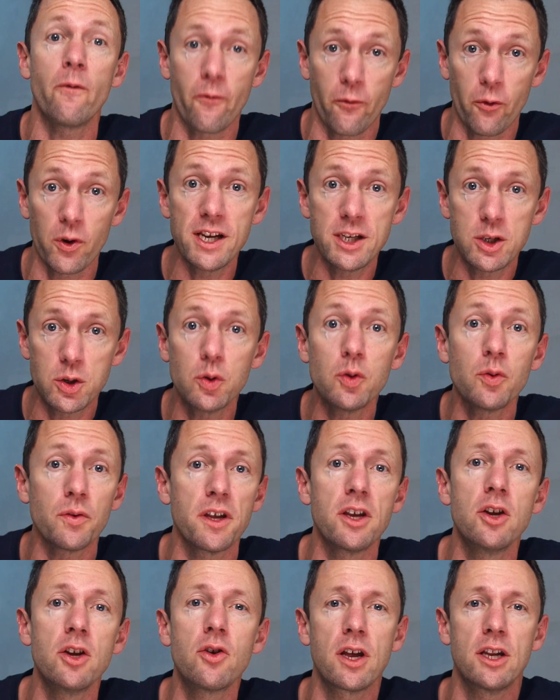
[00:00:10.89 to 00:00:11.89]
free tool
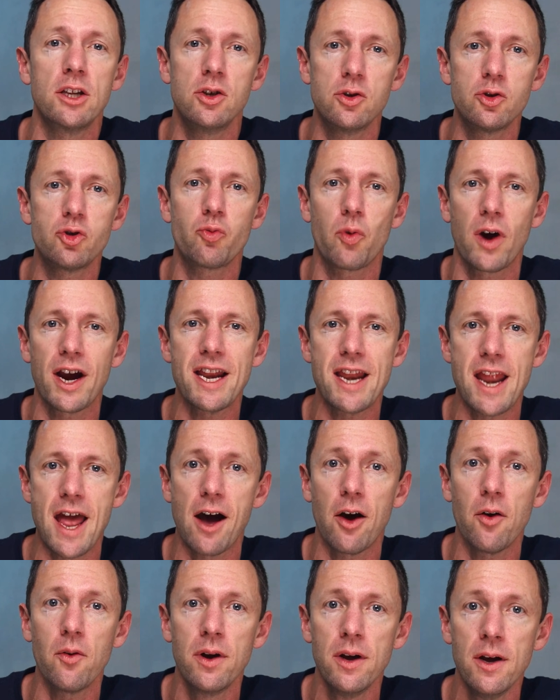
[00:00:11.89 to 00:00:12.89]
that you can use right
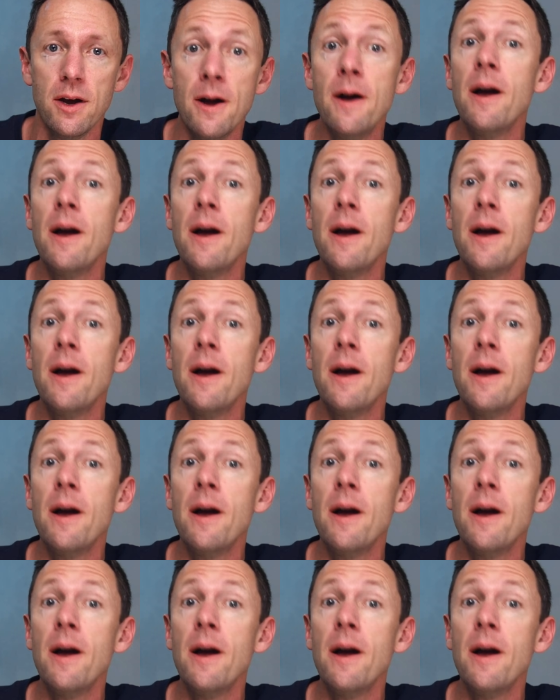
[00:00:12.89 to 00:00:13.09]
now.